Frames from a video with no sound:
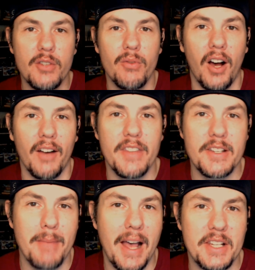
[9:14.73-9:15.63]
of this
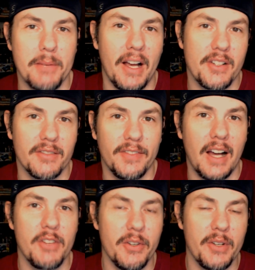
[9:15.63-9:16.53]
Maximizer
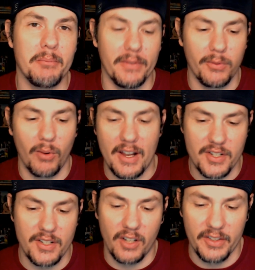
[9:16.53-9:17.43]
5 unit before I
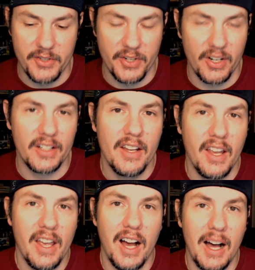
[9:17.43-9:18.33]
install it in the truck,
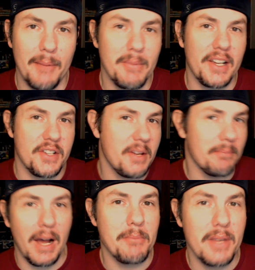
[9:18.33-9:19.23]
because it
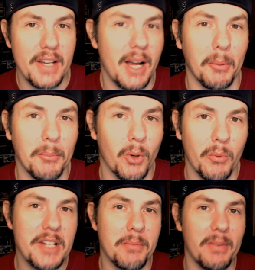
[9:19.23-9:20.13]
might be a couple more
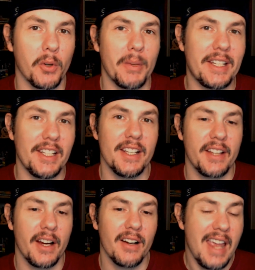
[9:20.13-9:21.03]
weeks before we could get
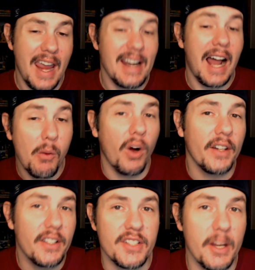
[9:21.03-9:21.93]
there, and I
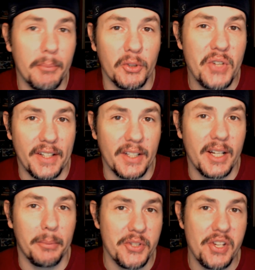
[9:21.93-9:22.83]
wanted to double check a
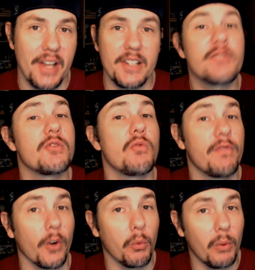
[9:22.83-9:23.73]
couple settings
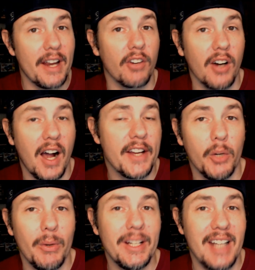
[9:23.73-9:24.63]
for whenever I
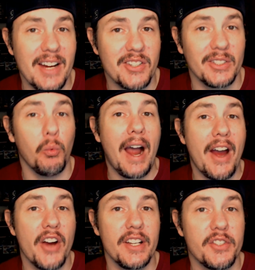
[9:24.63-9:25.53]
go in and actually
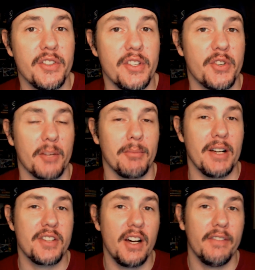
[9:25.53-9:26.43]
wire it into the truck
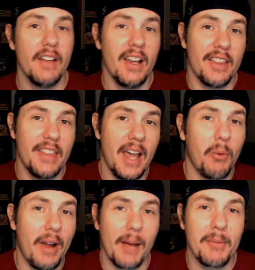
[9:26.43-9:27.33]
myself. That
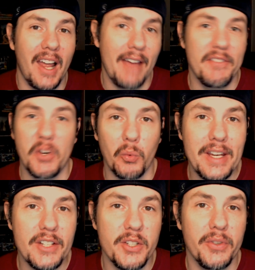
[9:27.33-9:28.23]
way I'm not having to
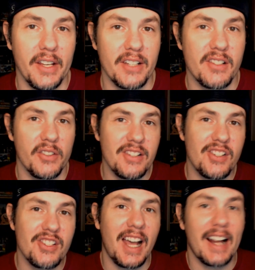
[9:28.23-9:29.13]
redo things. So this
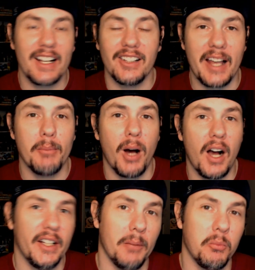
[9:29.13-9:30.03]
is kind of like
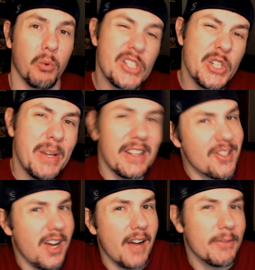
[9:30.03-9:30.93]
mock-up. We're doing the
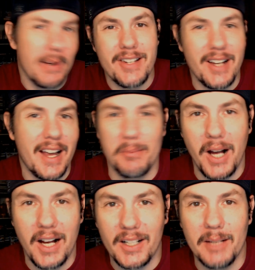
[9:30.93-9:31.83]
software side of
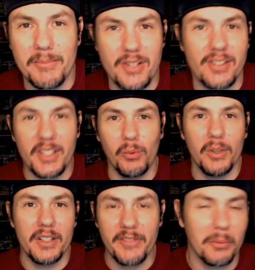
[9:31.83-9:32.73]
mock-up just like you
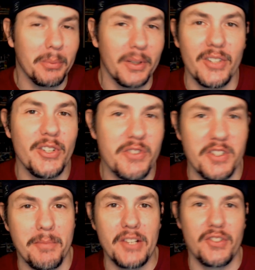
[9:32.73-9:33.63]
would if you're putting a new
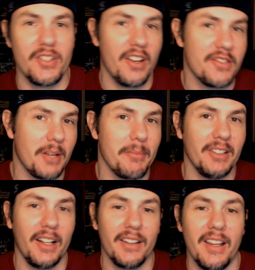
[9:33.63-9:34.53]
suspension on, something
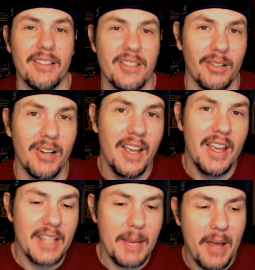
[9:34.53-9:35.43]
like that. So
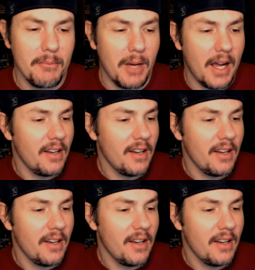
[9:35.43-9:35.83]
keep that in mind.